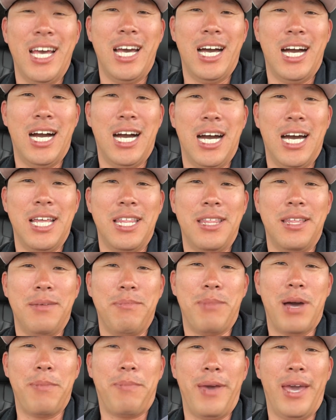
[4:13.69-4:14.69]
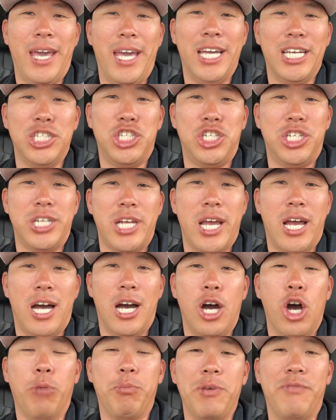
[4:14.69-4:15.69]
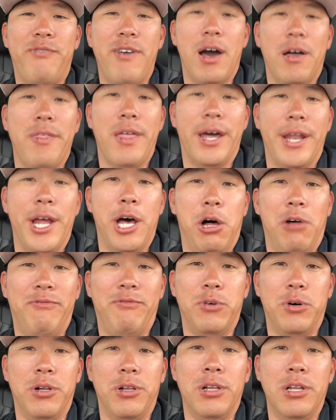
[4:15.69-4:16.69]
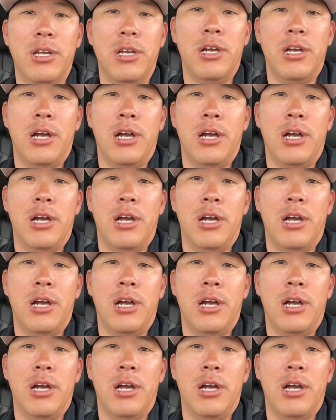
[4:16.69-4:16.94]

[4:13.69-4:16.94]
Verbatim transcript: uh, my page. I uh, hope you found that helpful.